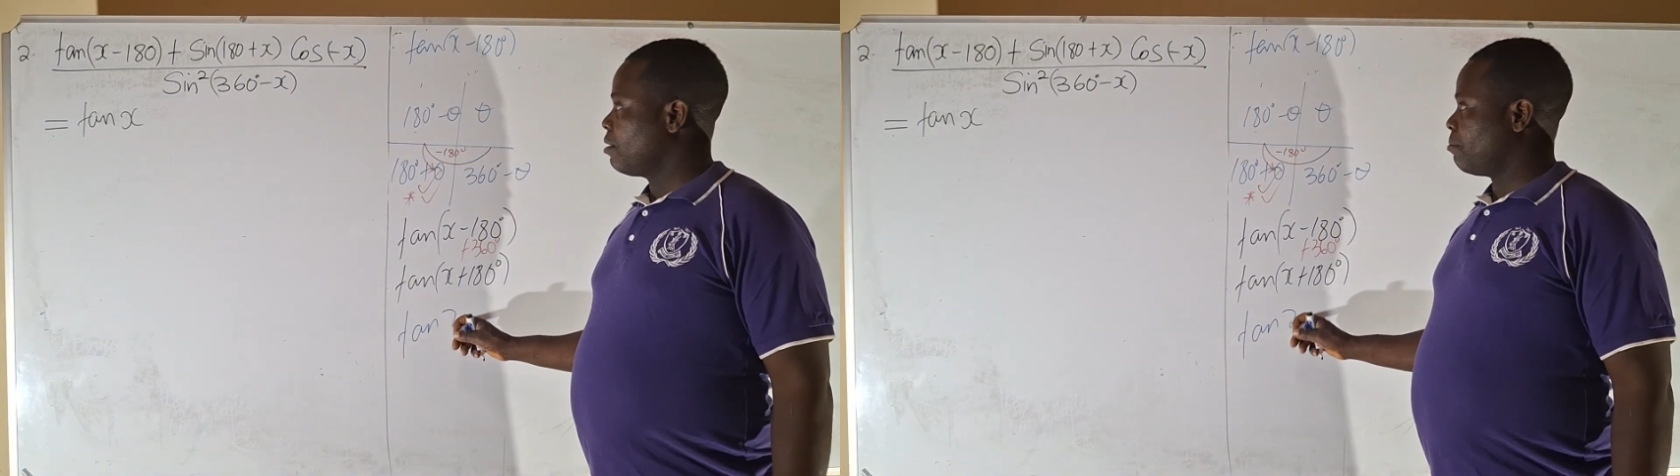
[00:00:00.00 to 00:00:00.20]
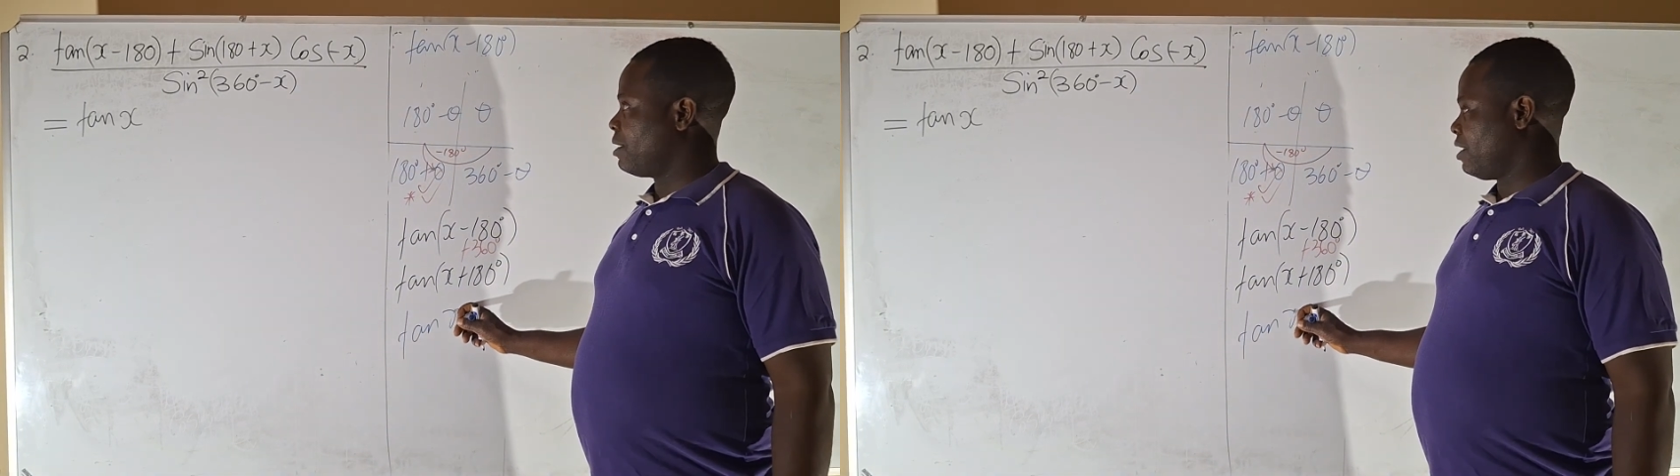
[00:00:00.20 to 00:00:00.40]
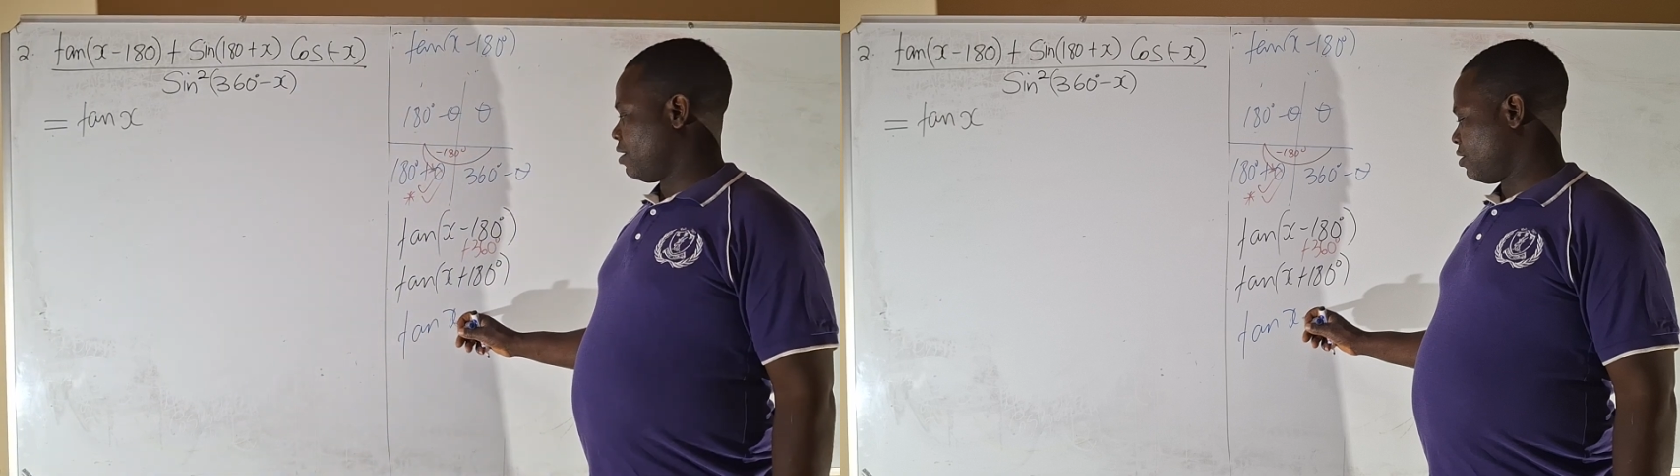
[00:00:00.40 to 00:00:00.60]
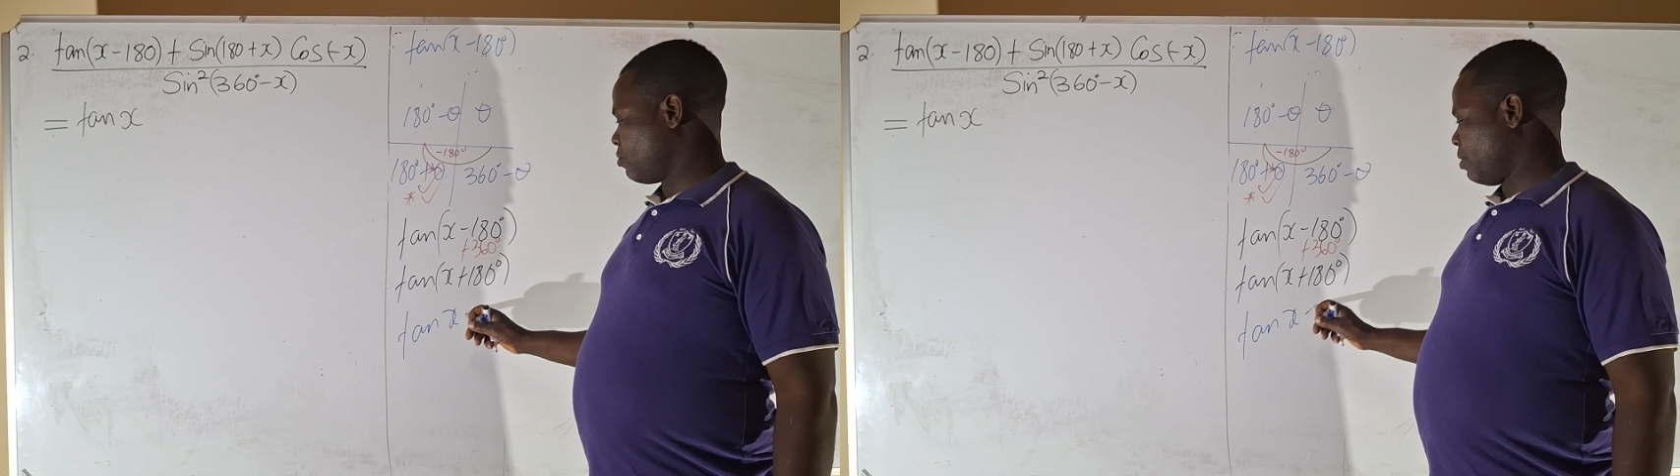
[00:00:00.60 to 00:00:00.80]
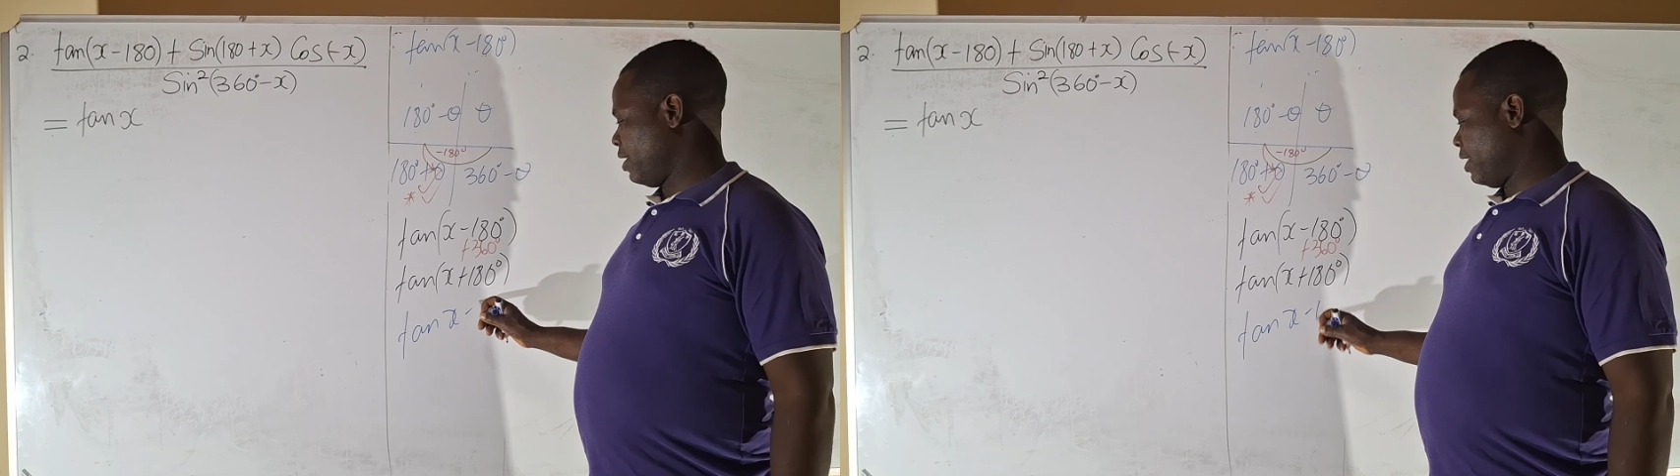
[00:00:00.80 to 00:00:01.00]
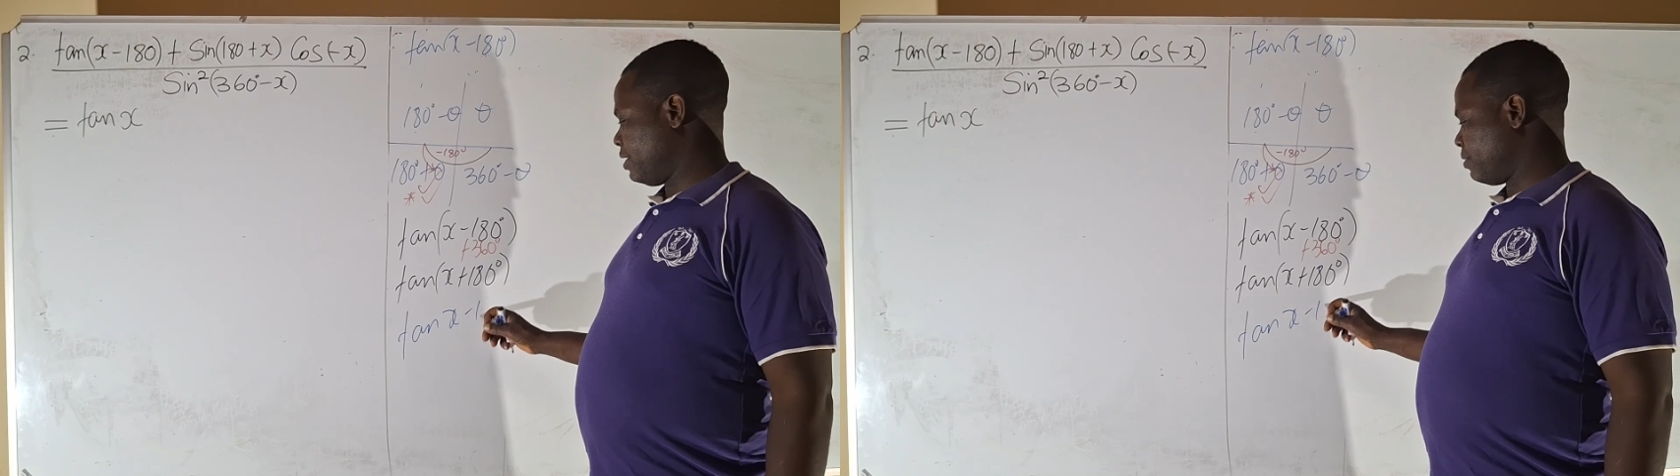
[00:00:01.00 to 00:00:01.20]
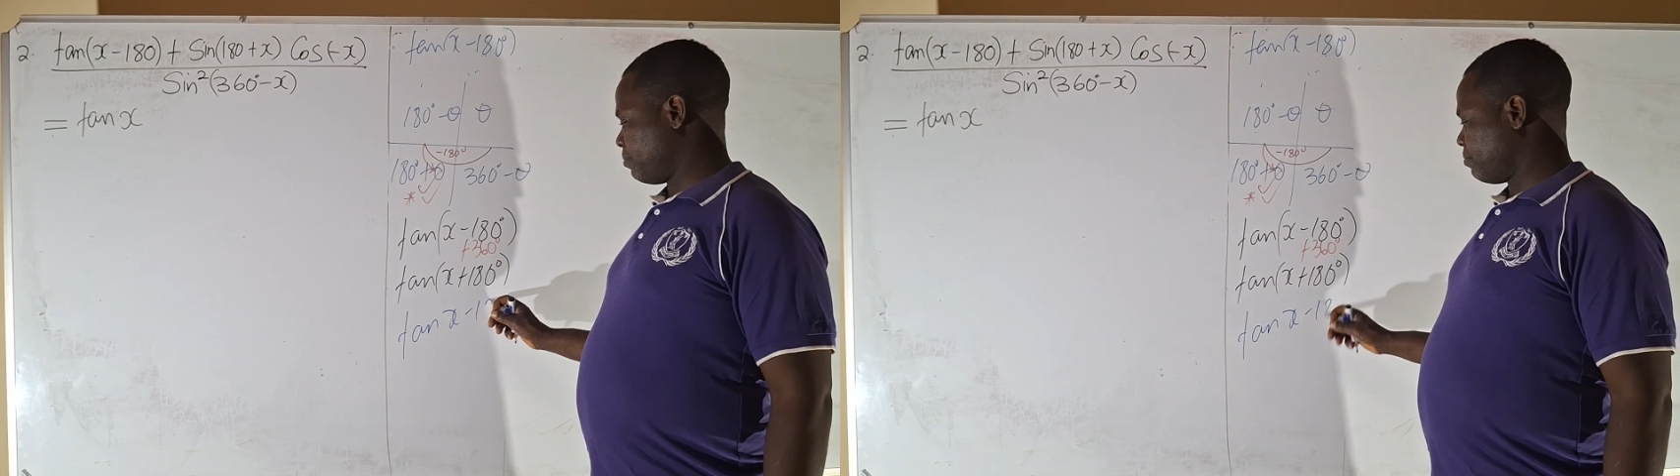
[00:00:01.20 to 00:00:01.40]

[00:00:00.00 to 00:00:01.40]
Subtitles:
minus 180,